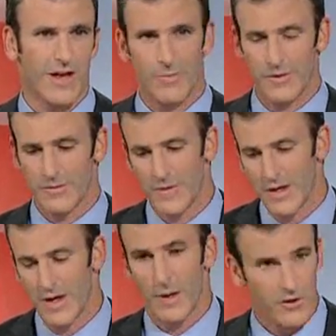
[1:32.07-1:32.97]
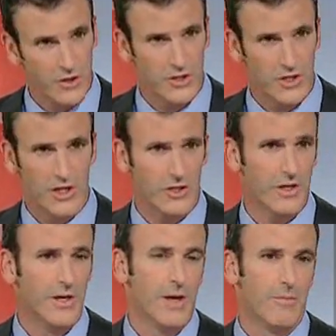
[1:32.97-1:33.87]
capital
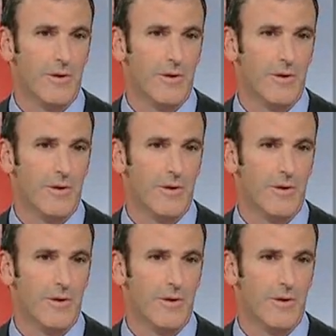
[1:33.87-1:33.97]
appreciation,